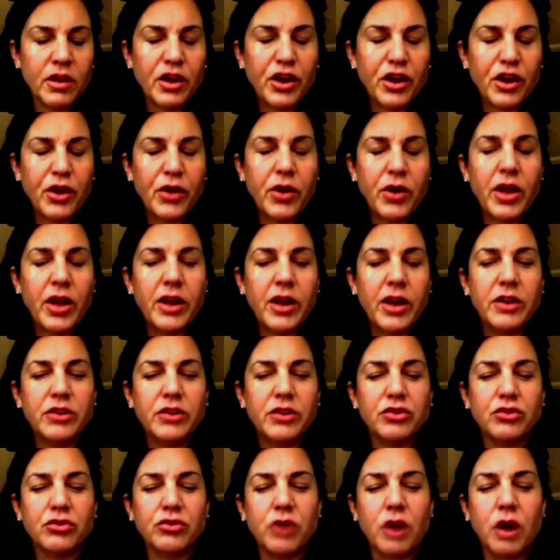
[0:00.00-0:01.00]
Go ahead and
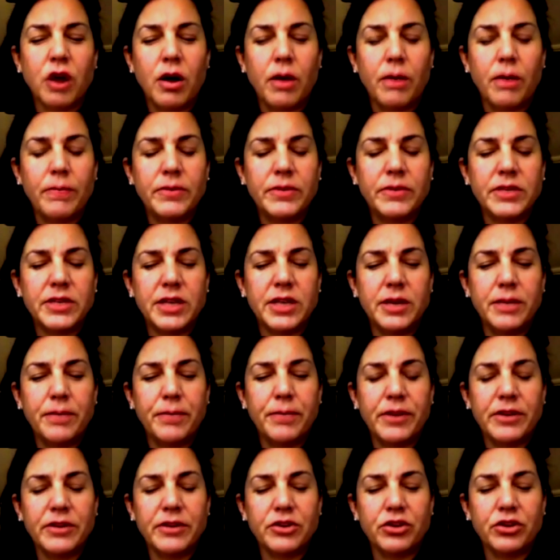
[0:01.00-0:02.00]
drop deep
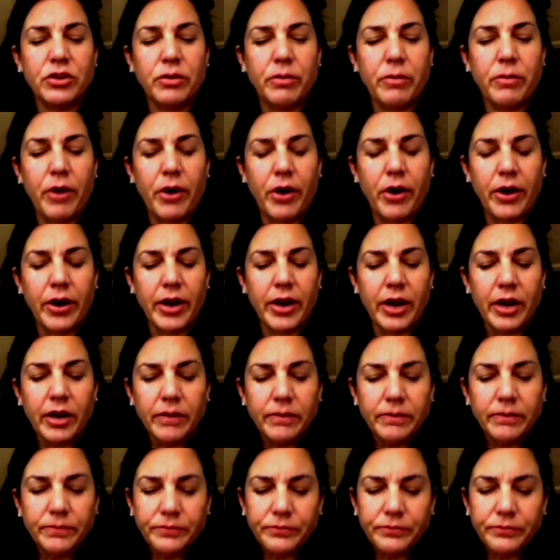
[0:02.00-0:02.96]
into your body,